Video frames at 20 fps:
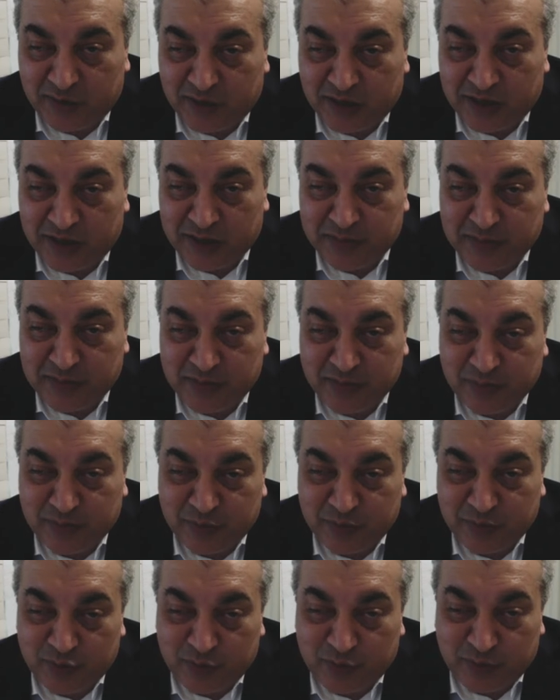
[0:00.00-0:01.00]
Well, as
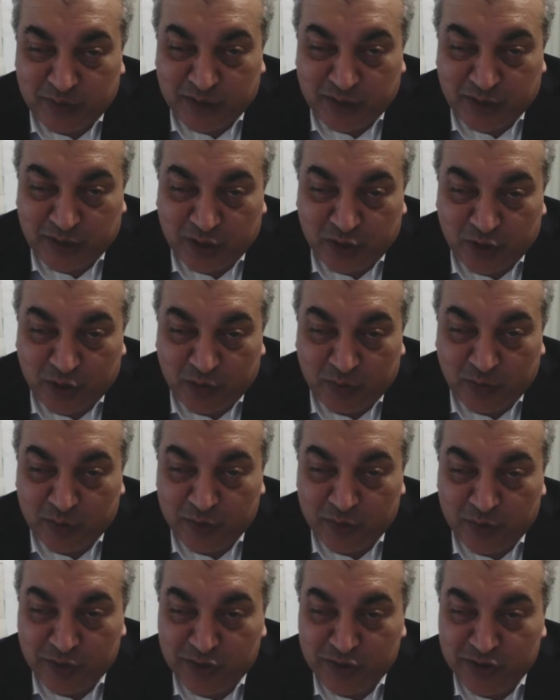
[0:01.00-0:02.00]
you may know,
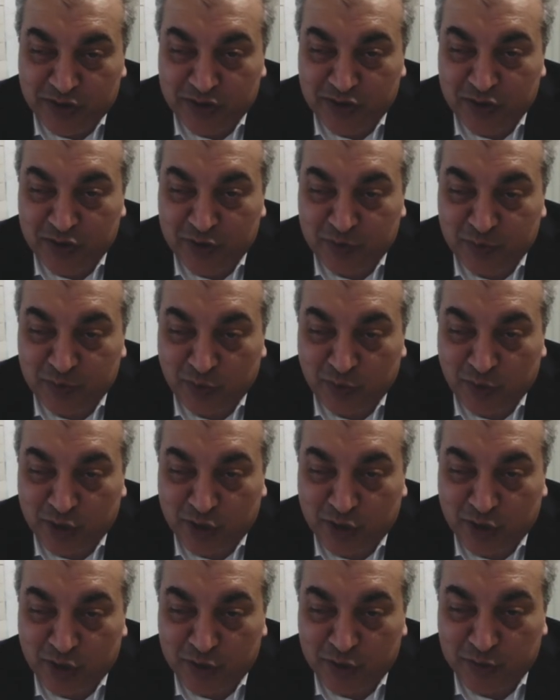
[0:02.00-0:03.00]
Mauritius is a
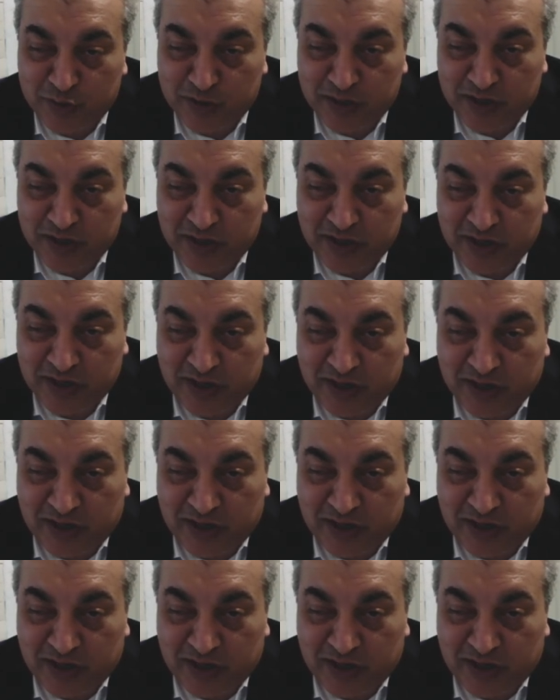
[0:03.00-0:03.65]
small country